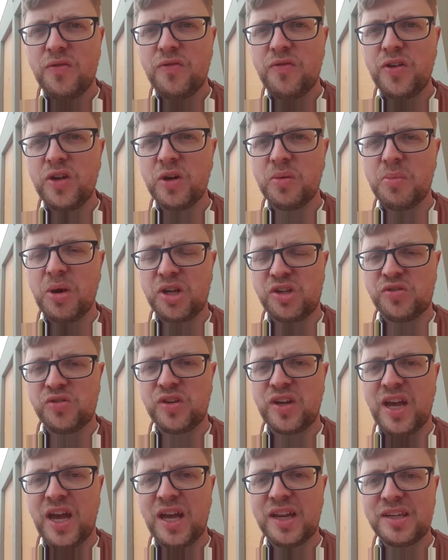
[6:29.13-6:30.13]
feel much
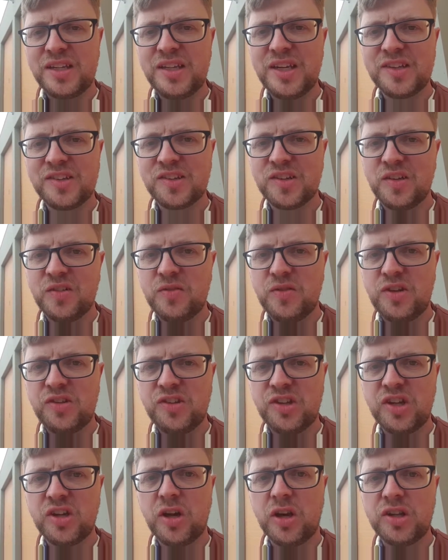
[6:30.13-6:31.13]
for that. Yes,
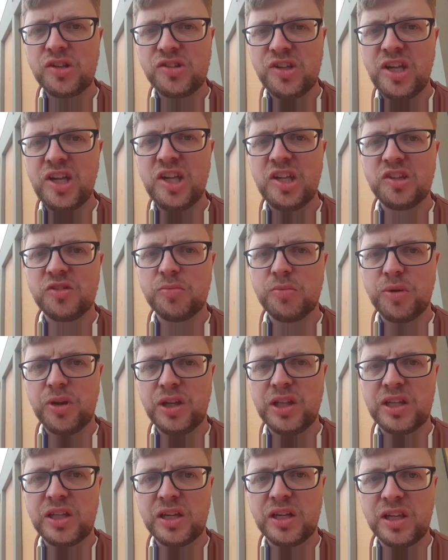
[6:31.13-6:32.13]
convincing colleagues is
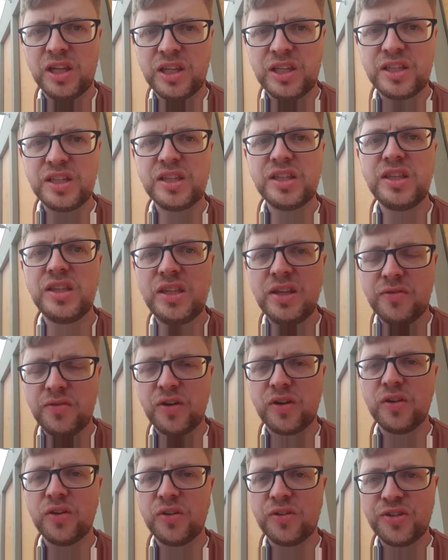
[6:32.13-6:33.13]
politically
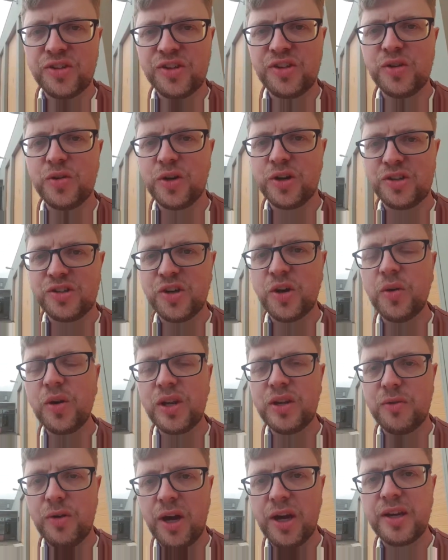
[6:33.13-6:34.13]
difficult, you are
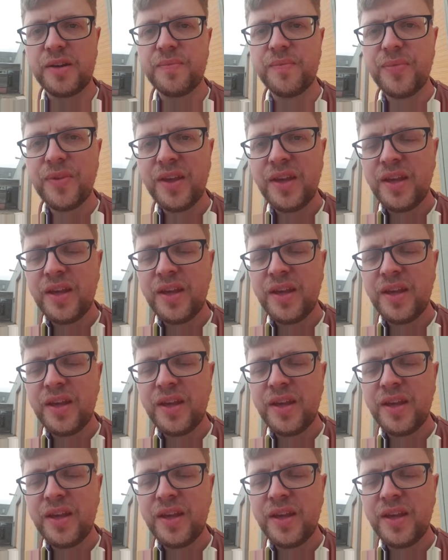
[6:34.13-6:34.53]
totally right,